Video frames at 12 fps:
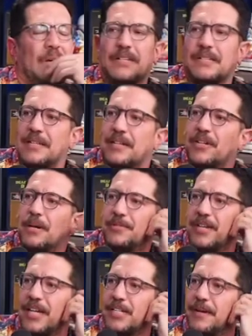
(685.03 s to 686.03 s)
It's not chump
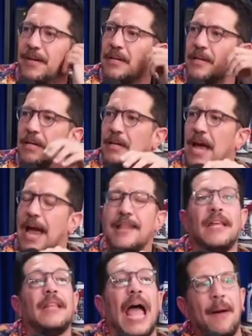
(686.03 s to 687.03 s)
change, man. And
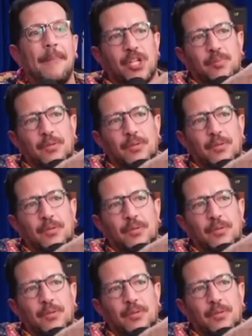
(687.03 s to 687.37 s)
then how much